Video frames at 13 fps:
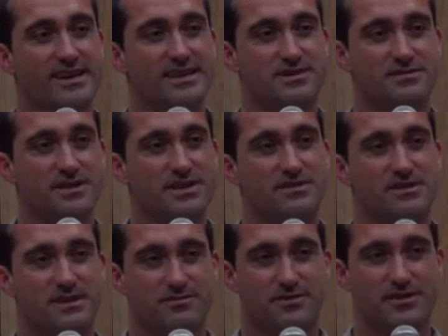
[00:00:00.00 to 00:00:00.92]
is really
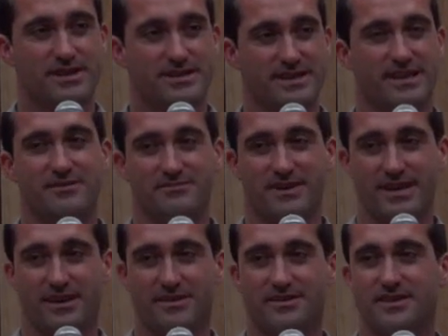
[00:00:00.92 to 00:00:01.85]
only broken down by
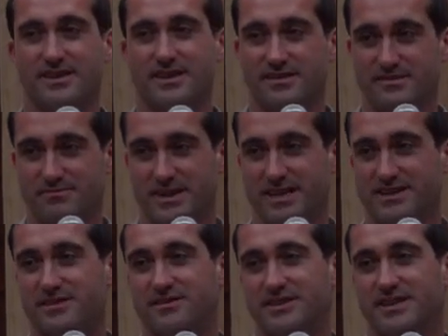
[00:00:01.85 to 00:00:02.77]
healthy
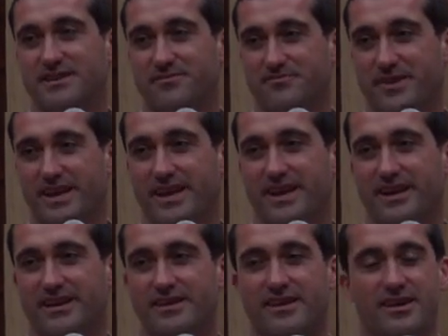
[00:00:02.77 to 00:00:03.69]
bacteria.
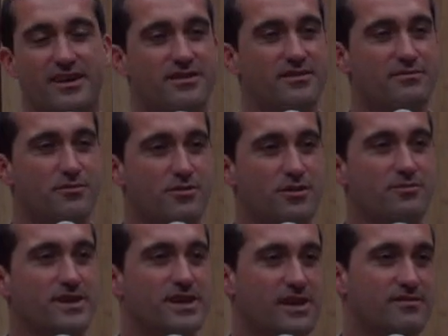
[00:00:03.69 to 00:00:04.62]
And the more
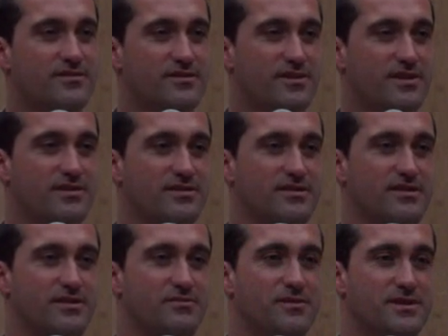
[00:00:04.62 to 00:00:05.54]
we cover
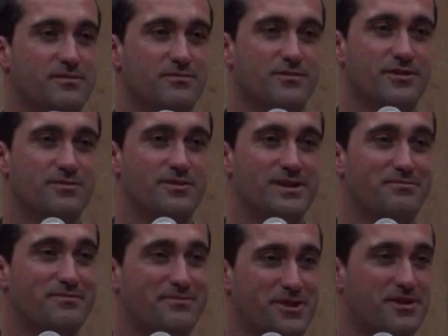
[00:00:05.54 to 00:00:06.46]
our, uh, the more we
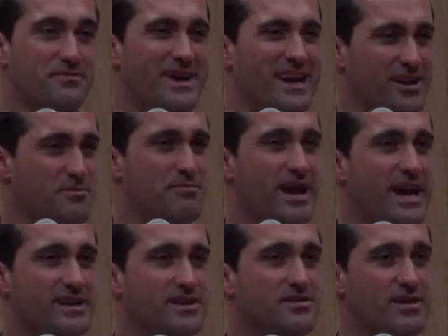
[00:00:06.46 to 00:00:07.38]

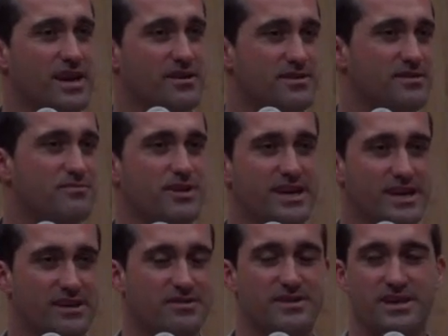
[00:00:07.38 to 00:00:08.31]
compact ground and
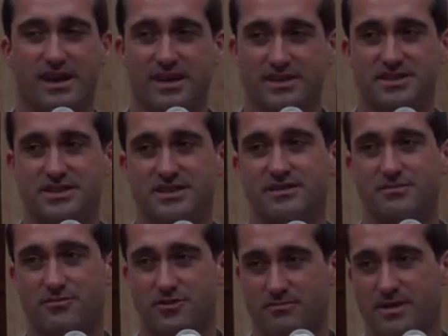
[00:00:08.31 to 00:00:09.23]
break out the oxygen,
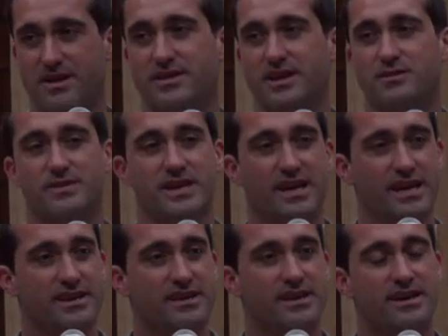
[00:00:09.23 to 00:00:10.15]
the more methane we
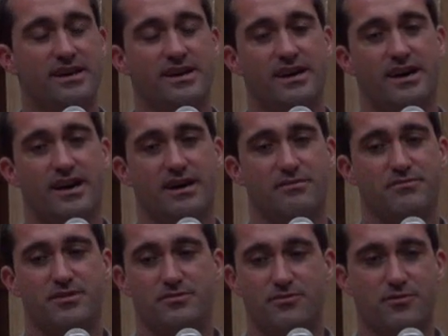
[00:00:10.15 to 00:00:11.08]
get.
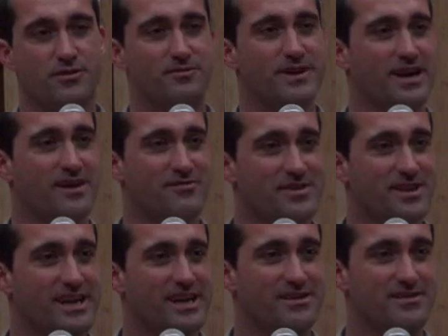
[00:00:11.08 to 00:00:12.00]
Um, the more we cover
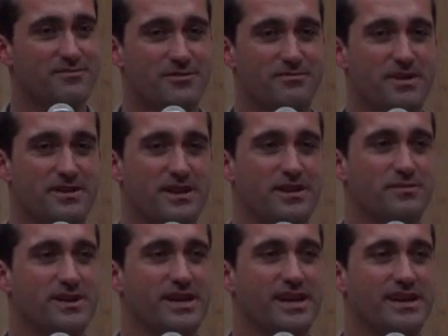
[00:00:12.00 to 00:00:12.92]
land, the more methane
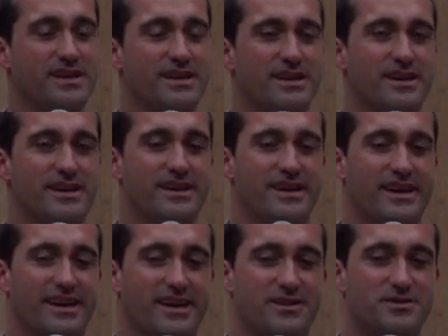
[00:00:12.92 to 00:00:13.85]
we get.
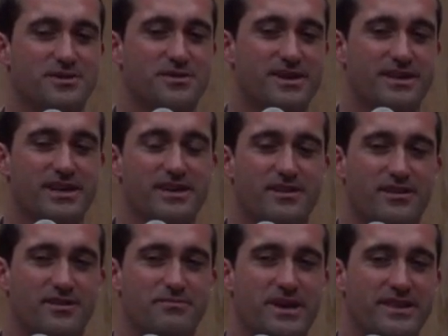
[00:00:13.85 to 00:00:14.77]
And so I think
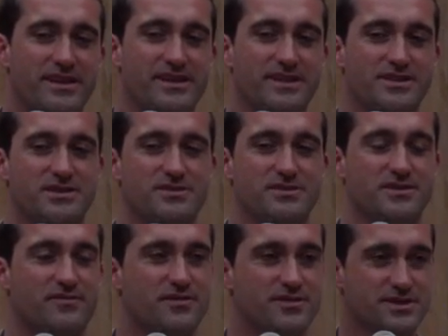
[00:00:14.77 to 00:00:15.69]
our methane issue
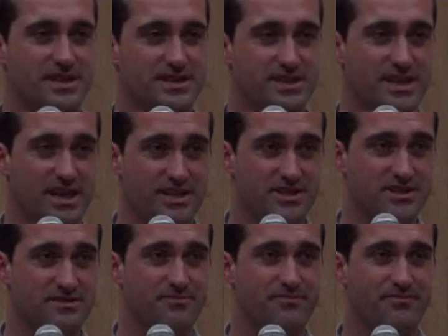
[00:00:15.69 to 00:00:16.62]
is first
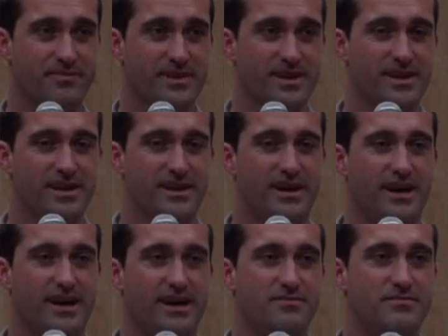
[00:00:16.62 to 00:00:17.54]
education.
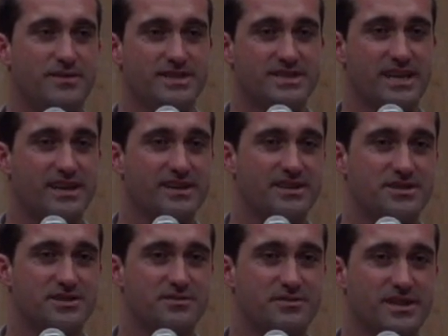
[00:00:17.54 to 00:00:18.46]
Um, the second
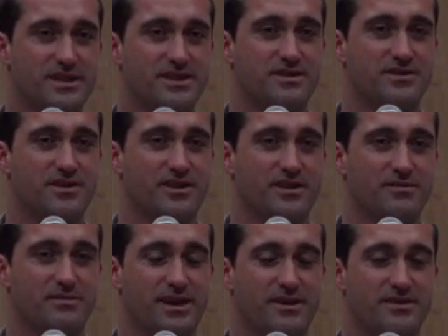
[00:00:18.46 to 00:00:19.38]
issue we need to talk
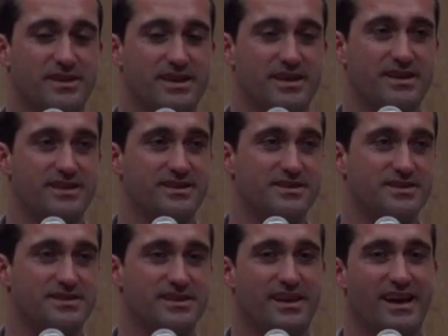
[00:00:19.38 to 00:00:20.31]
about
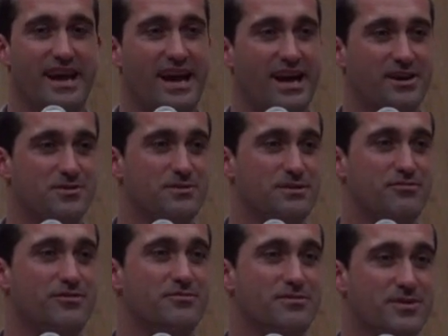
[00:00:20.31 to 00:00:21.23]
is how do we
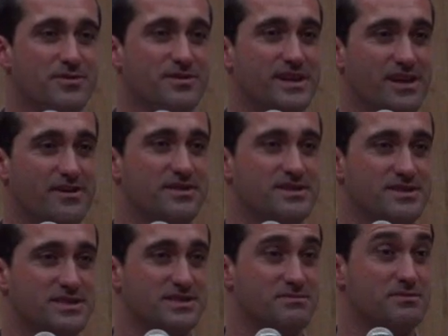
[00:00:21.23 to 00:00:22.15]
promote the healthy
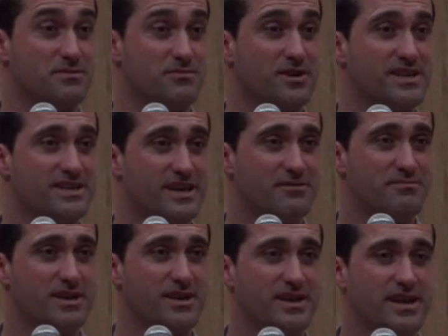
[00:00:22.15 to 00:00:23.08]
systems that break down
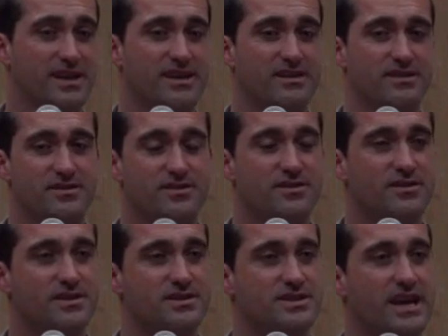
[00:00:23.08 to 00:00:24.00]
methane? And the
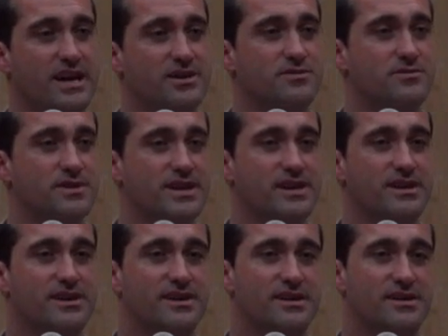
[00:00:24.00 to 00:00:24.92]
third is how do
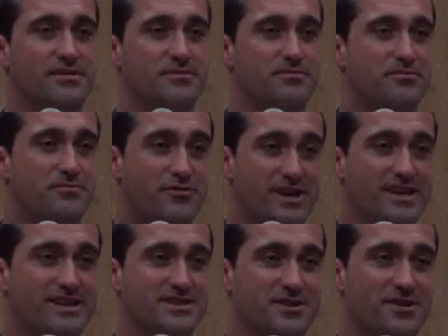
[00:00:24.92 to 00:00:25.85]
we
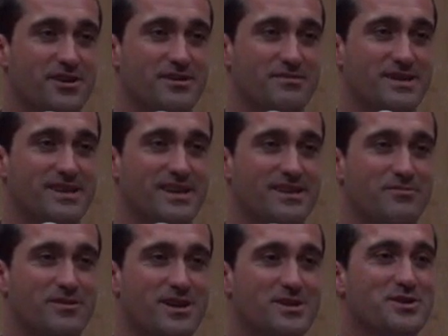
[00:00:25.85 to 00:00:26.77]
bring this argument
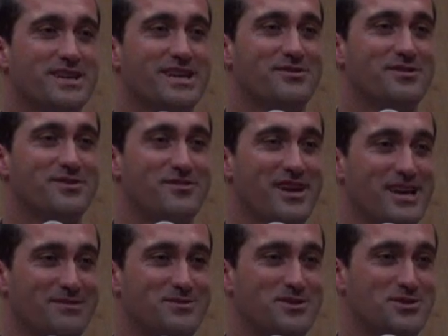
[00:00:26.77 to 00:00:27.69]
that we're trying to get rid of
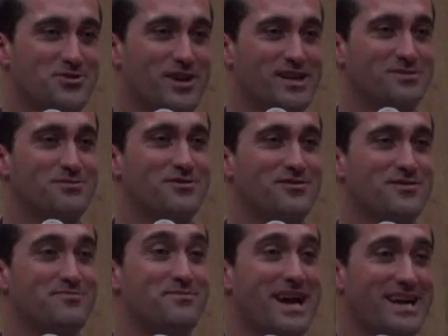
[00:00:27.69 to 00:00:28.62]
animals, we're trying to move
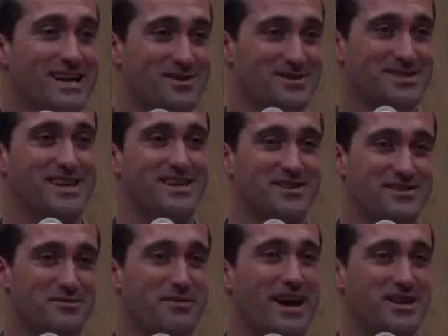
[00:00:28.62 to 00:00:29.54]
them back outside
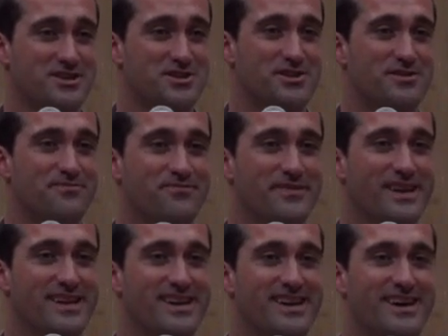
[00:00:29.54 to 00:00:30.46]
onto pasture.
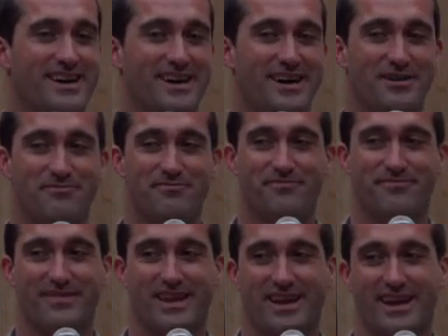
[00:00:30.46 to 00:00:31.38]

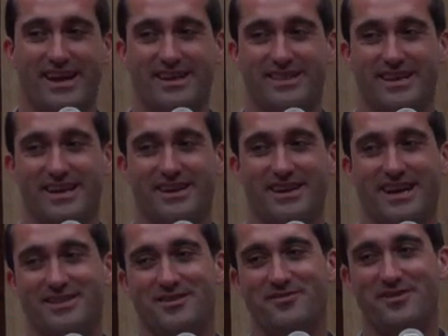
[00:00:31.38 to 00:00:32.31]
Um, and then
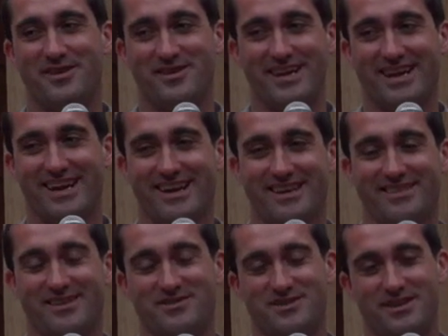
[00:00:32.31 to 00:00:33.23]
at the very
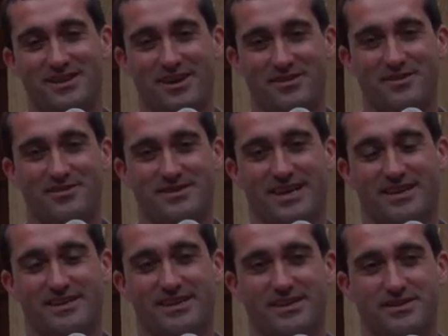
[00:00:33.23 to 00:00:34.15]
end, there's another
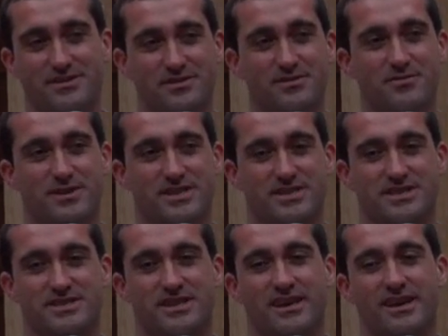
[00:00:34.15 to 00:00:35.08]
technique too, which
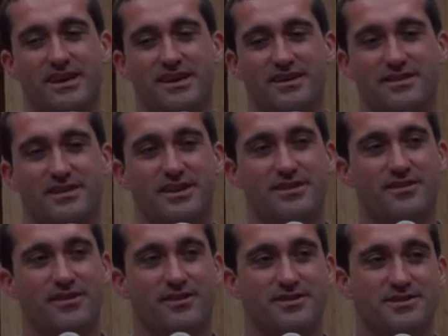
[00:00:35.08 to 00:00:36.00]
is
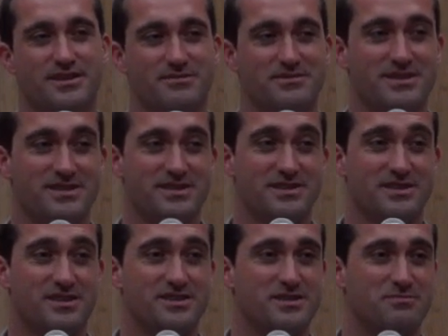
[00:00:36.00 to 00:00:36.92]
there are substances
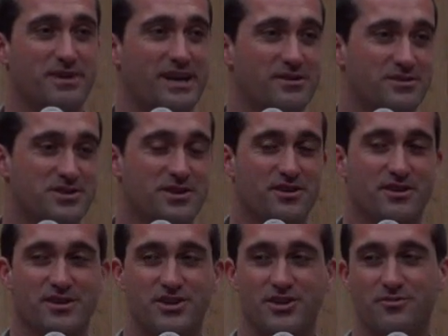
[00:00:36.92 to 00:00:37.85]
such as
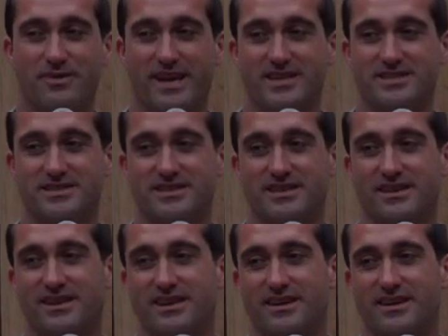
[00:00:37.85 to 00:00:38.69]
biochar and humates